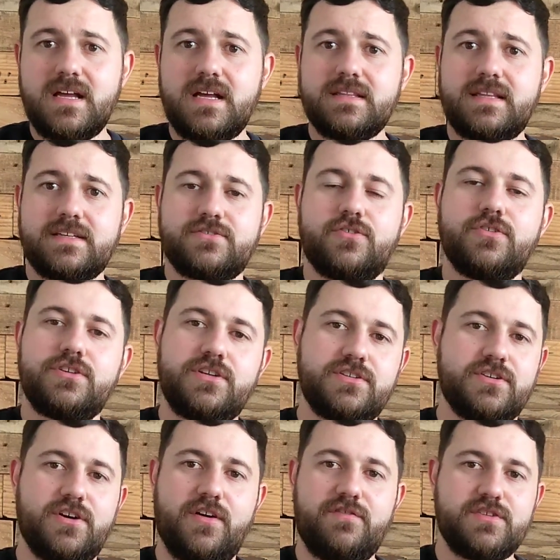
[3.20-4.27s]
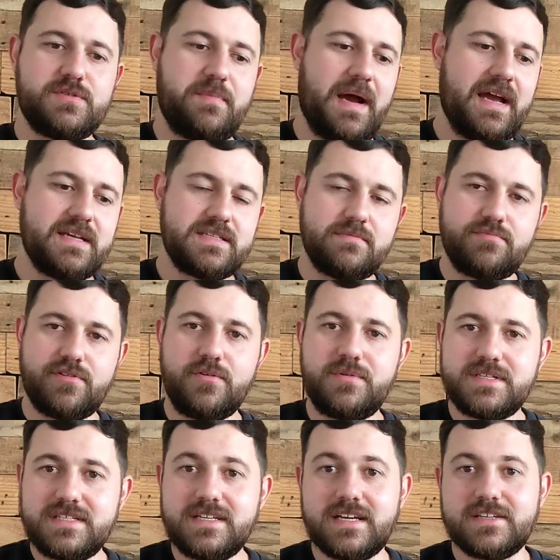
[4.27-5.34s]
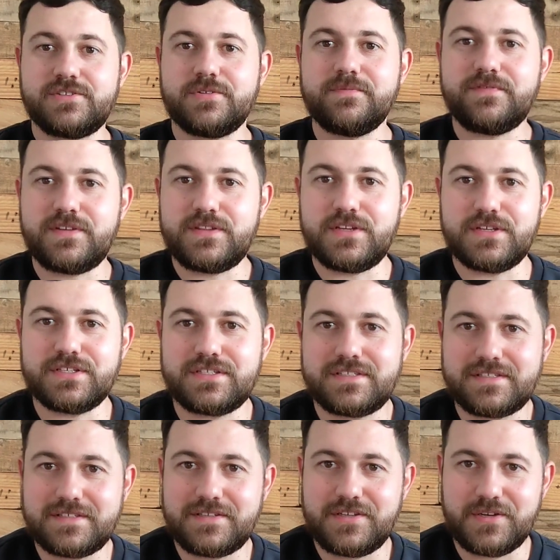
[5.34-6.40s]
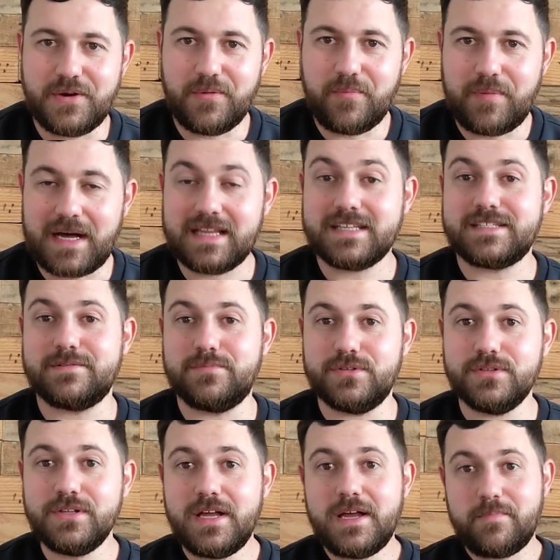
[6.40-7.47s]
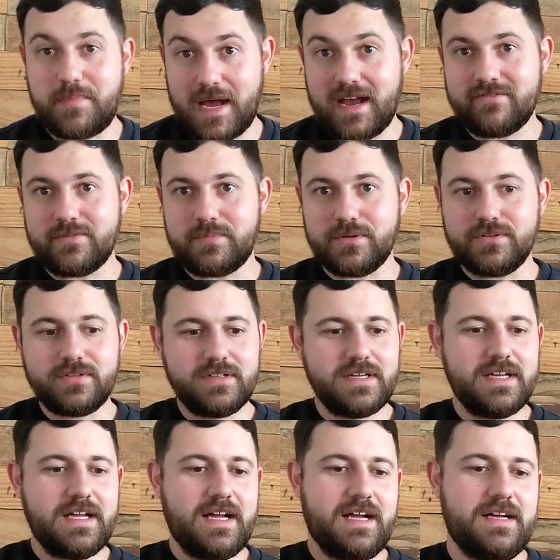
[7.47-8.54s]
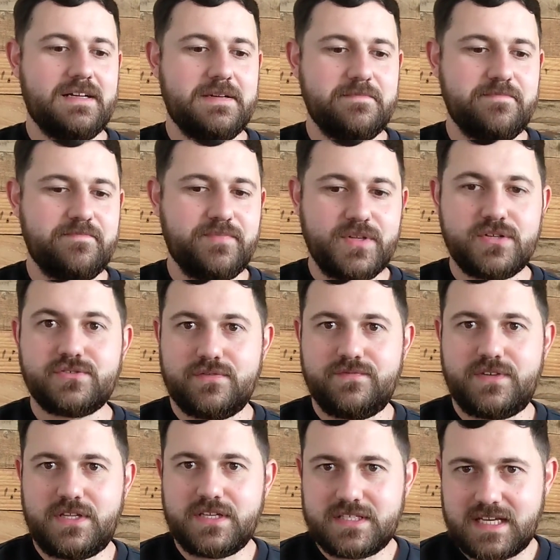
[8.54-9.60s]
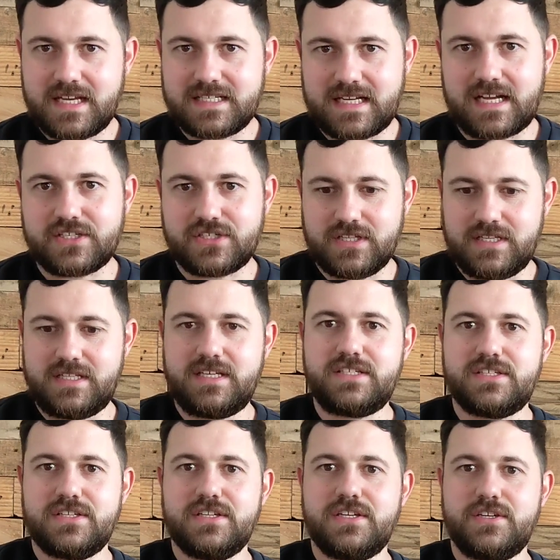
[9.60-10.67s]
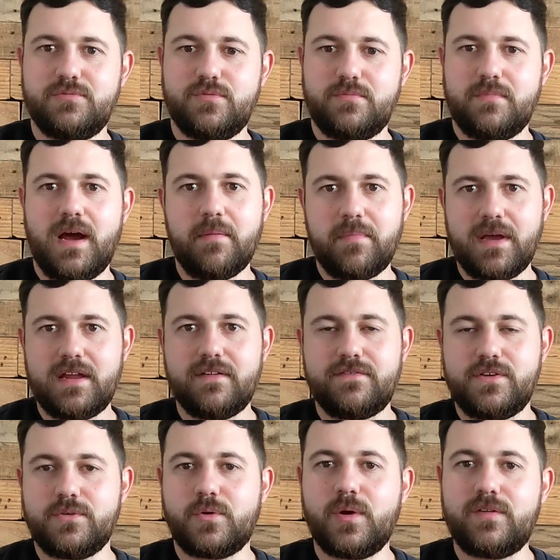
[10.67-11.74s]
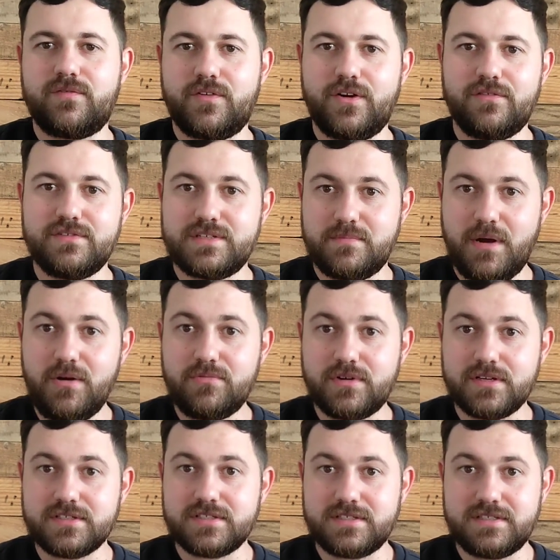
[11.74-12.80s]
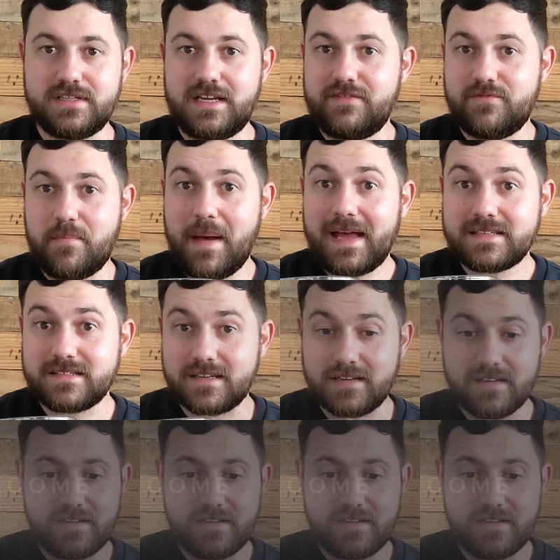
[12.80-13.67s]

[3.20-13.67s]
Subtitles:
that's all you sort of aspire to brew, isn't it? Something that's, palatable, bearable, something that tastes actually decent and you wouldn't mind paying a few quid for is a bonus, and even better.